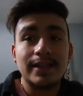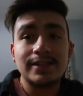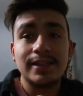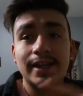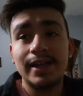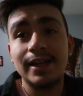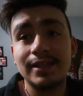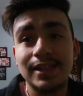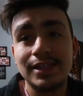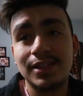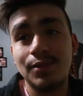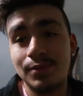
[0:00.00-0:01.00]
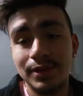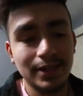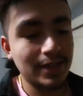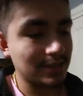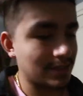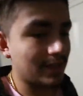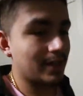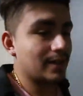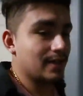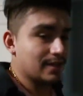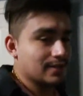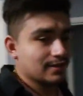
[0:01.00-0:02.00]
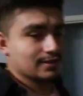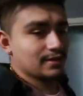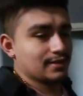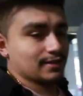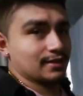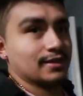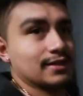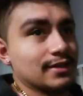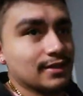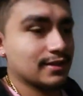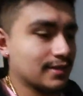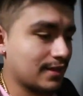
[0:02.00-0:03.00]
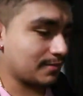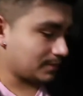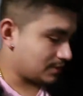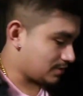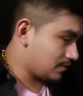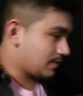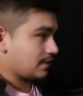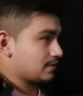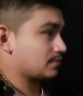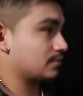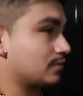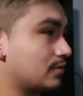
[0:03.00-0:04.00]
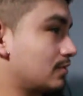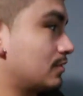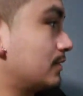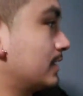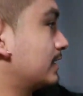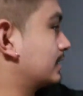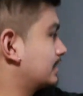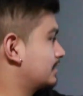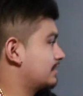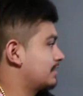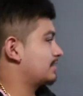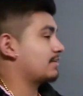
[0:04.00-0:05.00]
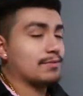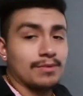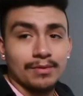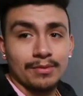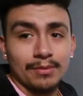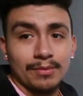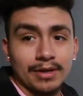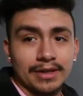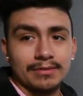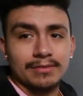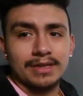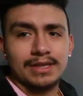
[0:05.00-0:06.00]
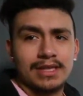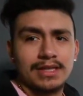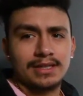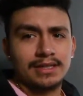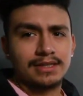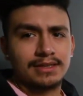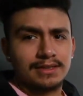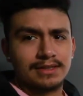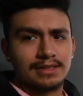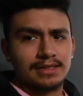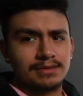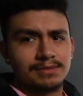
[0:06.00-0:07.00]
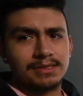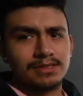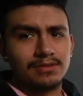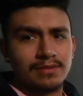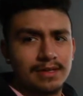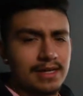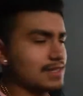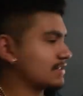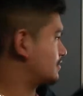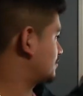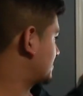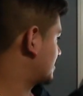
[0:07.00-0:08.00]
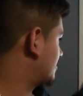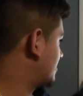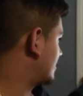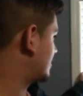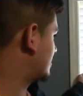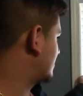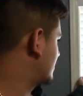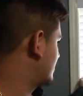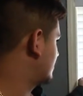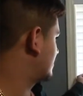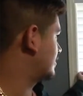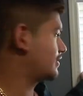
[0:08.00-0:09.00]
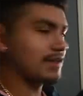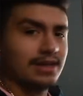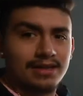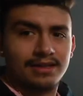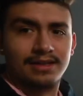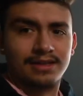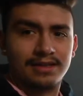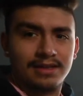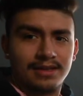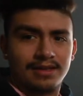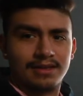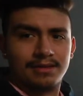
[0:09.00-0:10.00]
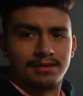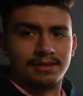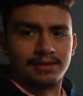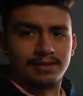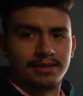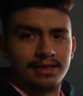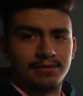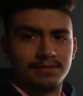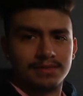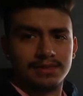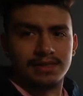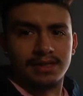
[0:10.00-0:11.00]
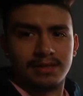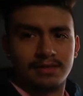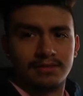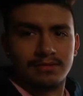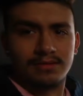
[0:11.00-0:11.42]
Today is actually a really nice day. Let me show you guys real quick what we're working with. It's been so nice this weekend, man. Look at that. You can't even see, can you?